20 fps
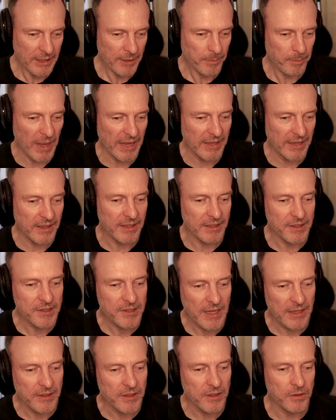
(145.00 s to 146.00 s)
banking
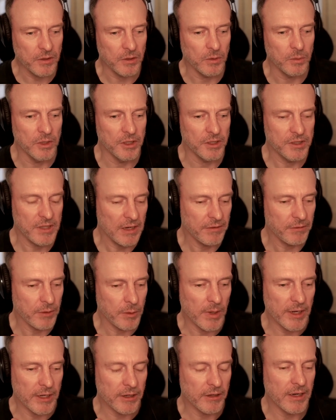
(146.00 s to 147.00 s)
standard that works
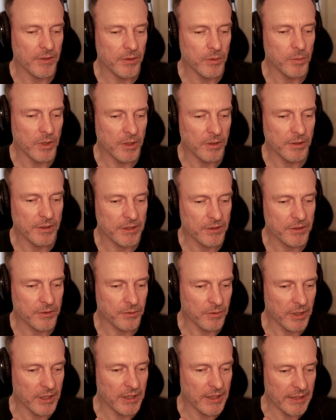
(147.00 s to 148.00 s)
everywhere around the world is
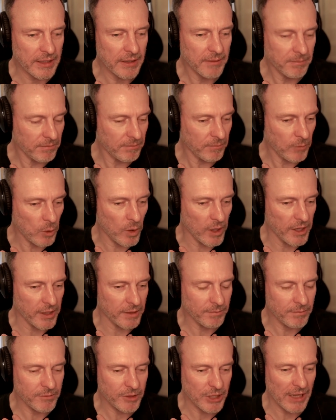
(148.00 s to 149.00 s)
really quite
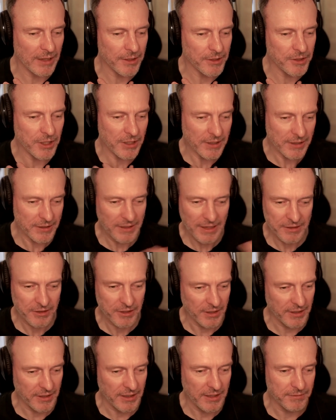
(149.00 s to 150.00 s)
challenging, and
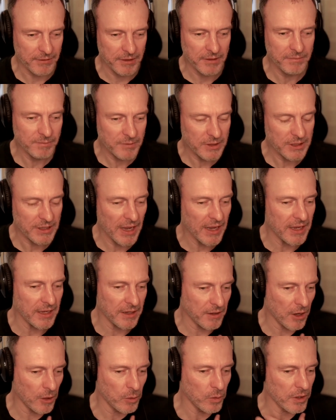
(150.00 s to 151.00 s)
actually even today
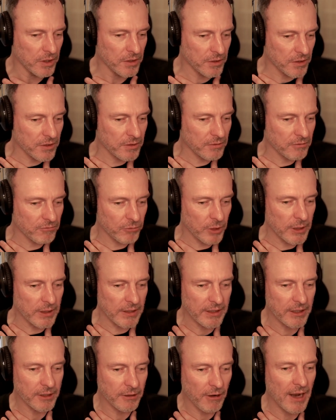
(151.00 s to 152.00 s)
no one has
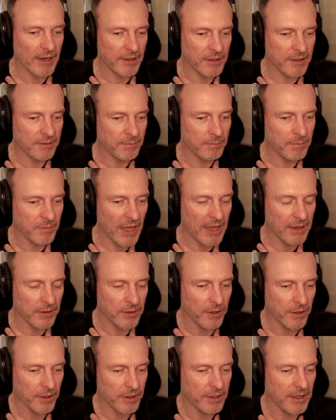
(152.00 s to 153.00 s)
really cracked that
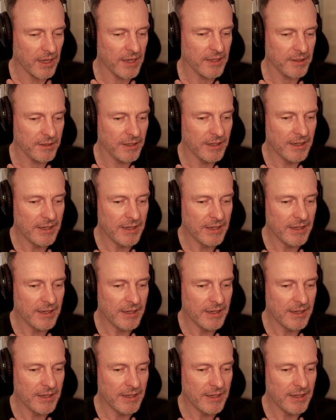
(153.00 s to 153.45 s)
nut yet.